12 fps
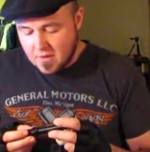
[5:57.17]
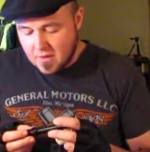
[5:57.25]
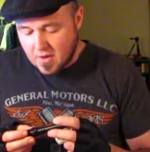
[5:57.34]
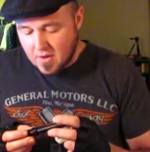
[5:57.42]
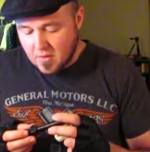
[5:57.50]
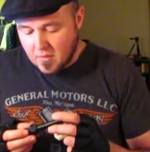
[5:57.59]

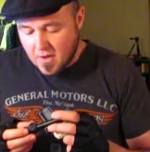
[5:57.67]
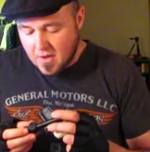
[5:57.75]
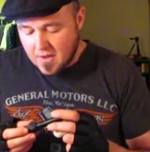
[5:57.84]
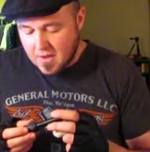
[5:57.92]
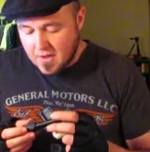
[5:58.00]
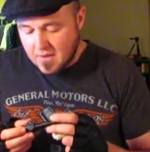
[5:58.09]

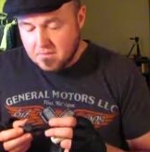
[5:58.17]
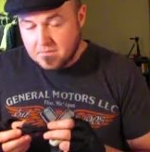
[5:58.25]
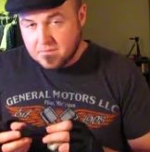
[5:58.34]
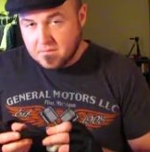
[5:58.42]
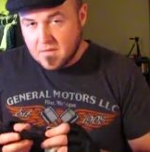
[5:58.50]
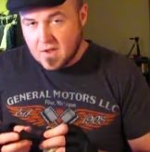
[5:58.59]

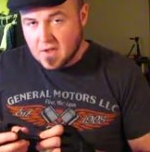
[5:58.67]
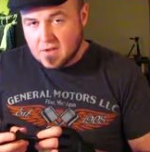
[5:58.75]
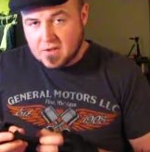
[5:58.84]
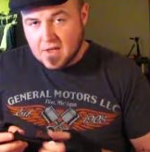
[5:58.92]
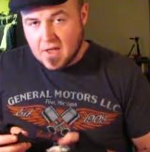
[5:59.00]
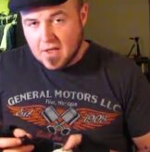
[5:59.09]
any
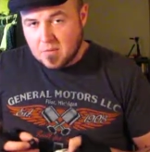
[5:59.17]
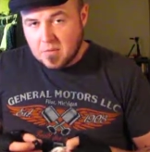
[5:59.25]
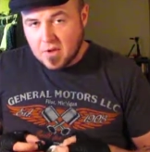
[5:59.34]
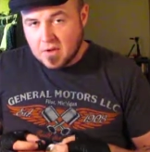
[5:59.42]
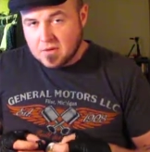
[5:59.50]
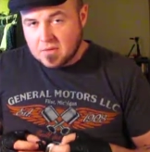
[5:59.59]
standing
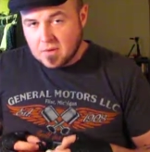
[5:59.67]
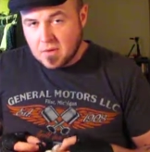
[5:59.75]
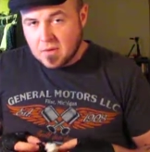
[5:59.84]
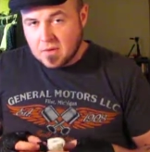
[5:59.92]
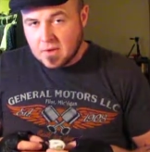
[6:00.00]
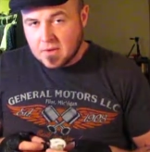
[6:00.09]
puddles of
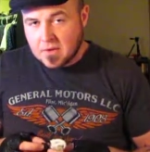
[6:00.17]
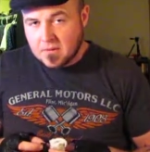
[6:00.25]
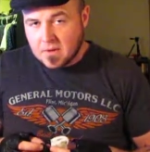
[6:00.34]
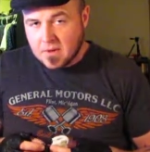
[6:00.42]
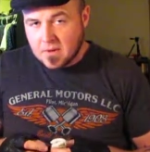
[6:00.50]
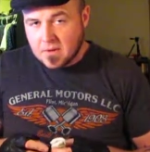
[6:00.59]
oil on your
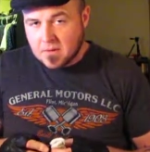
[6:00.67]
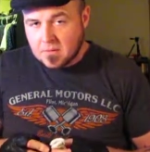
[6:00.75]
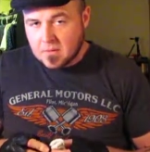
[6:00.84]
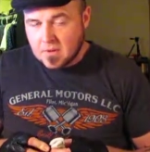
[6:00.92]
firearm,